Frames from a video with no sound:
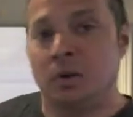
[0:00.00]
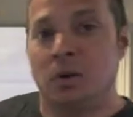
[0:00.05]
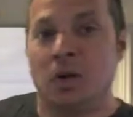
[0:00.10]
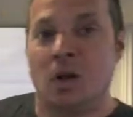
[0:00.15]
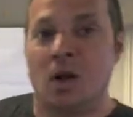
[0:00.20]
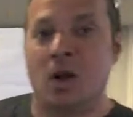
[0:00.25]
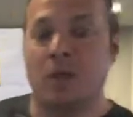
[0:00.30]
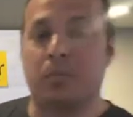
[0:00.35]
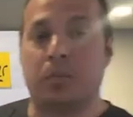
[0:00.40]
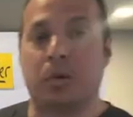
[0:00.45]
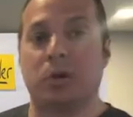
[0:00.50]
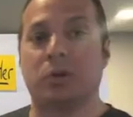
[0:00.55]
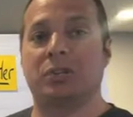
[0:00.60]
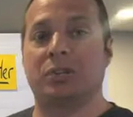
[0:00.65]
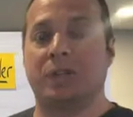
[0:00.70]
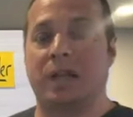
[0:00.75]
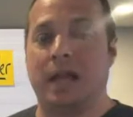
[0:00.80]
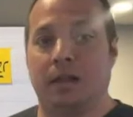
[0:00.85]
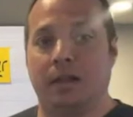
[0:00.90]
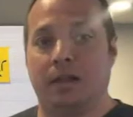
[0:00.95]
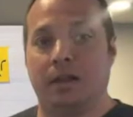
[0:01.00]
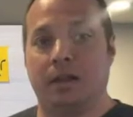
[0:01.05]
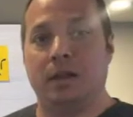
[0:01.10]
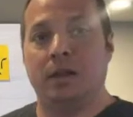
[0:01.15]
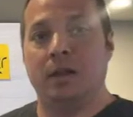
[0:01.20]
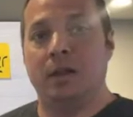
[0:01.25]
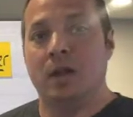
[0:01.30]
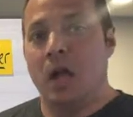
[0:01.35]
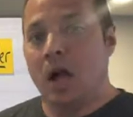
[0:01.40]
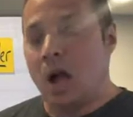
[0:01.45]
on personality.
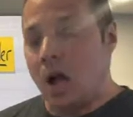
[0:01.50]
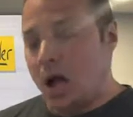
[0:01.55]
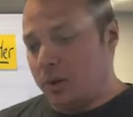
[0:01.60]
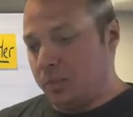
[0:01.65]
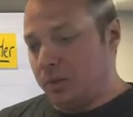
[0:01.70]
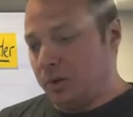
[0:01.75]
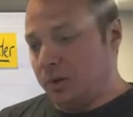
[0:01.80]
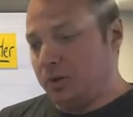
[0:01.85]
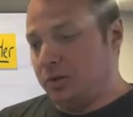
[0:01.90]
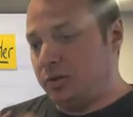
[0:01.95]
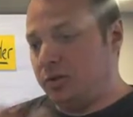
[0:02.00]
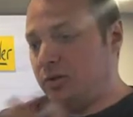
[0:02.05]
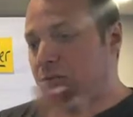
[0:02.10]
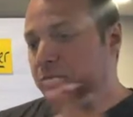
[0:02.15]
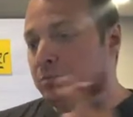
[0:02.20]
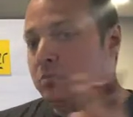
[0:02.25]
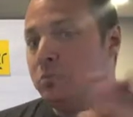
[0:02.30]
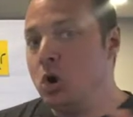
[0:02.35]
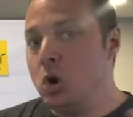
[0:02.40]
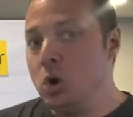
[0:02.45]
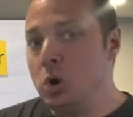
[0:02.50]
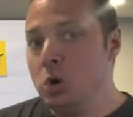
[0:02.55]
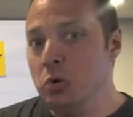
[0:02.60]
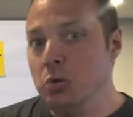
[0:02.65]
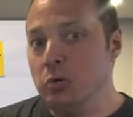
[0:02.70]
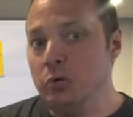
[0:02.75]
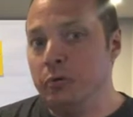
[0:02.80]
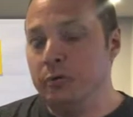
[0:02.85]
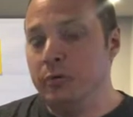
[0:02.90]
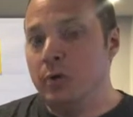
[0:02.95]
I'm willing to
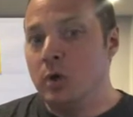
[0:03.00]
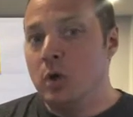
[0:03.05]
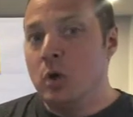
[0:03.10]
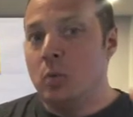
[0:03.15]
move